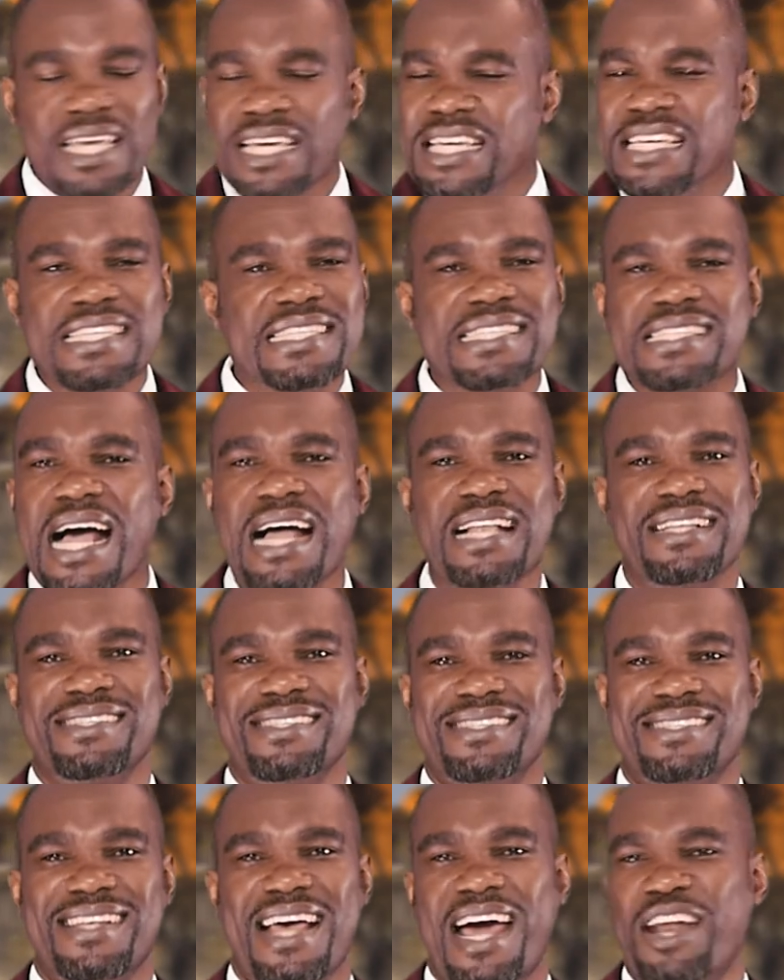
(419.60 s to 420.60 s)
his
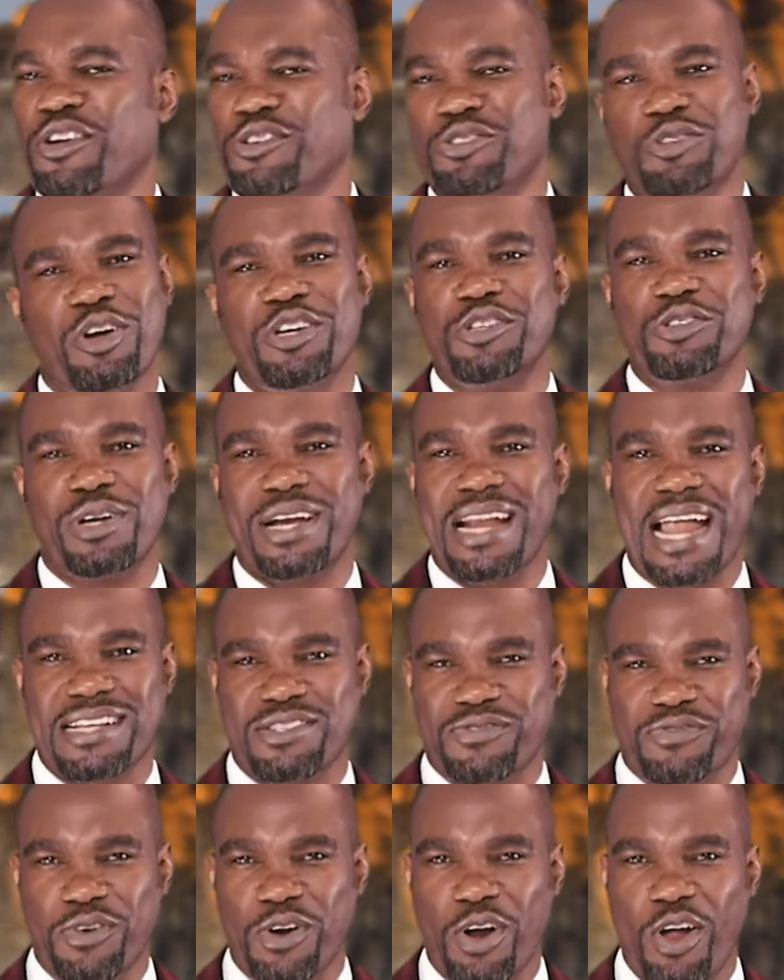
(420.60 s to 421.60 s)
sons, are not going to
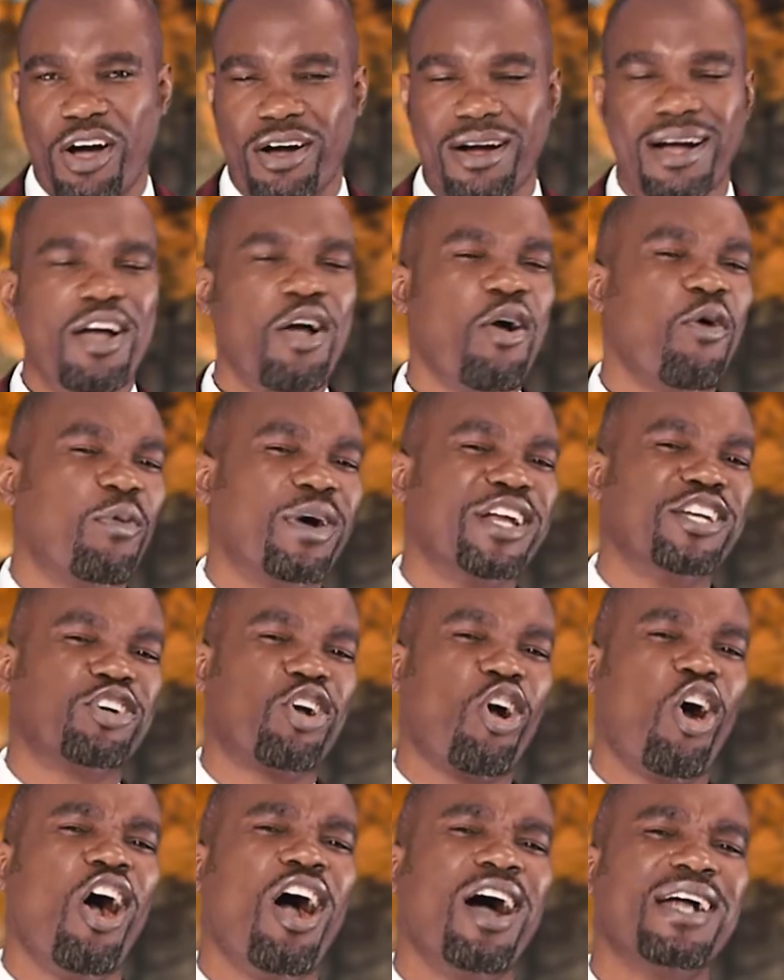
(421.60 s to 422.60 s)
last for long. When
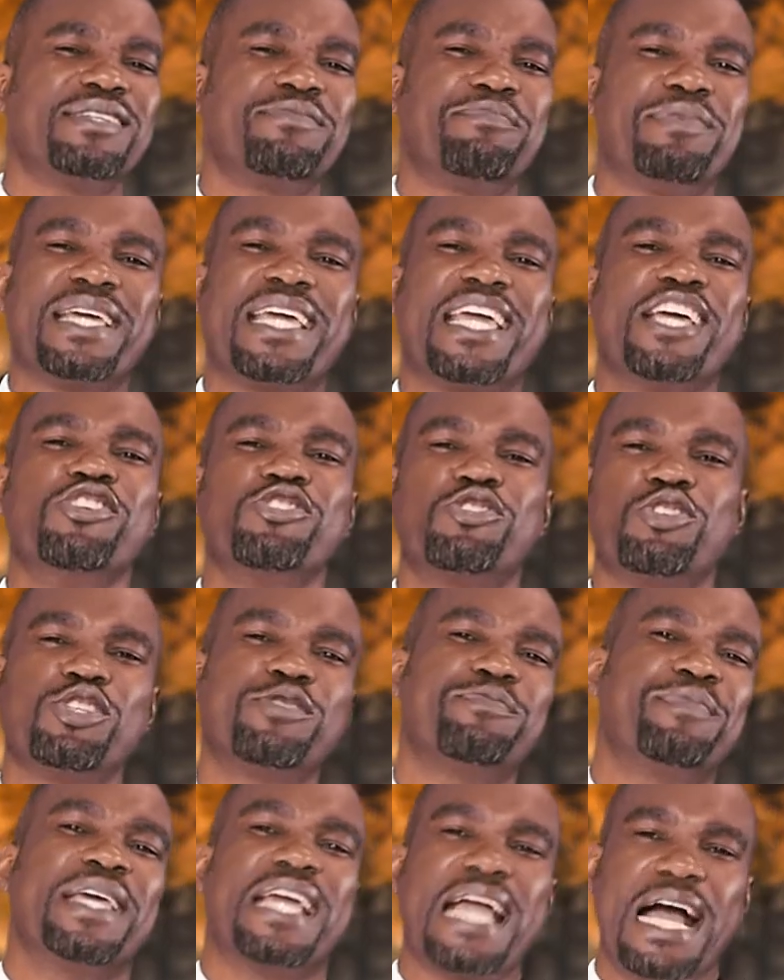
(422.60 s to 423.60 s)
God begins to
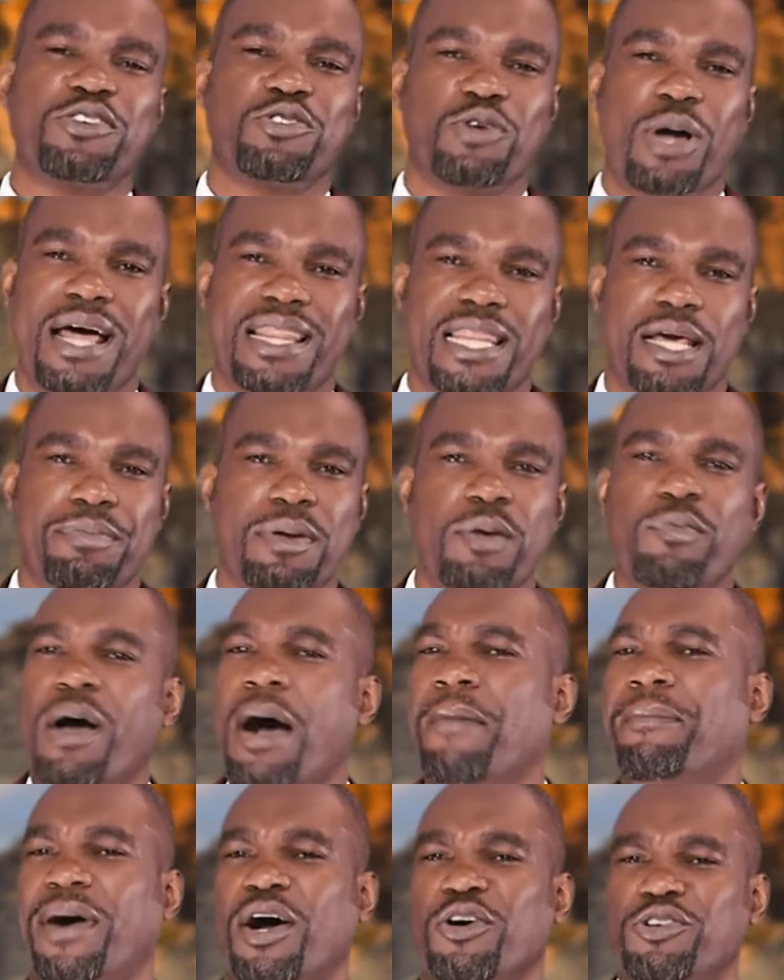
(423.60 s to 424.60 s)
speak to other people
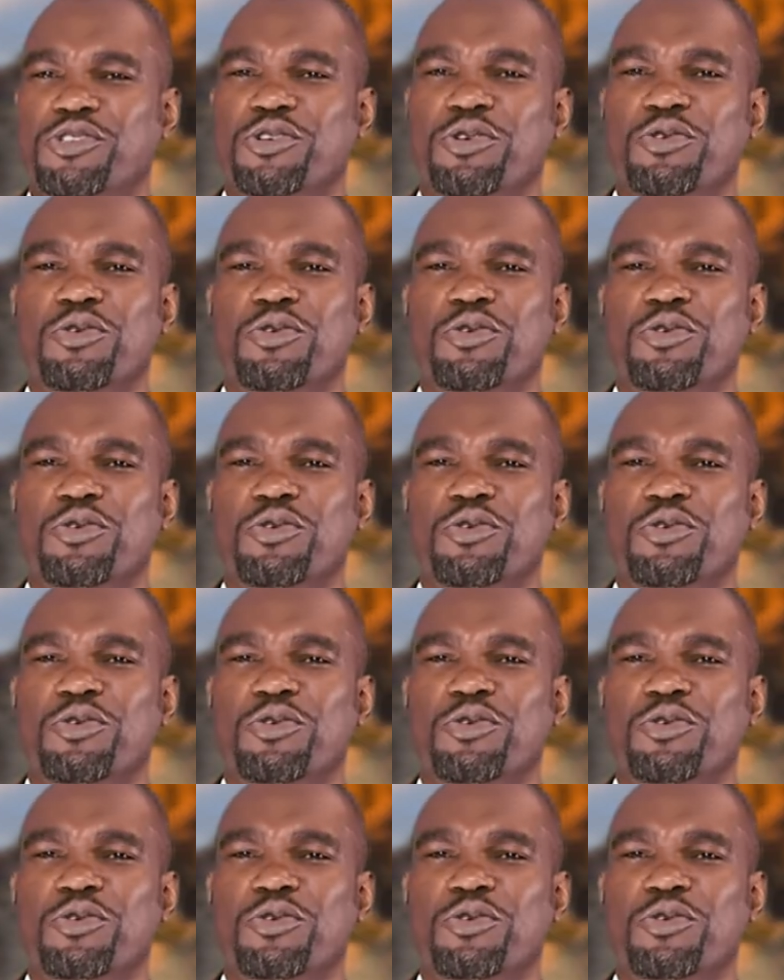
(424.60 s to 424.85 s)
about